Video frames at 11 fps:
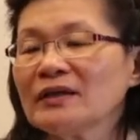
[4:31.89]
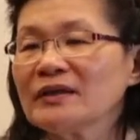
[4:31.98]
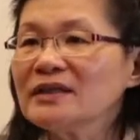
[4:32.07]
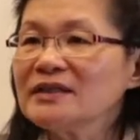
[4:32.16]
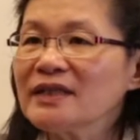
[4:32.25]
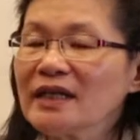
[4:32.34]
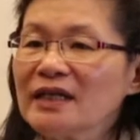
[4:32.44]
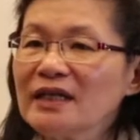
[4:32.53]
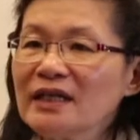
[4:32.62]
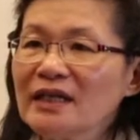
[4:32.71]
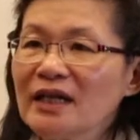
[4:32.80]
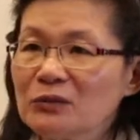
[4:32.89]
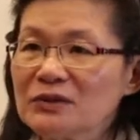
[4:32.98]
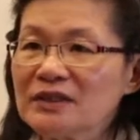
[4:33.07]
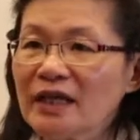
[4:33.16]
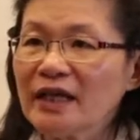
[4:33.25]
Then secondly, I would
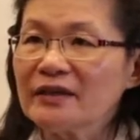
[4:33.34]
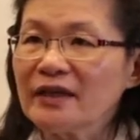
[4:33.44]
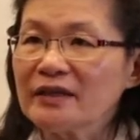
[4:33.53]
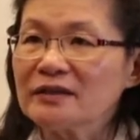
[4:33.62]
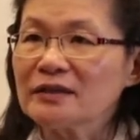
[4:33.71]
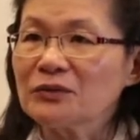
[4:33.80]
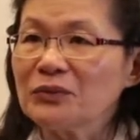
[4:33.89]
say that uh,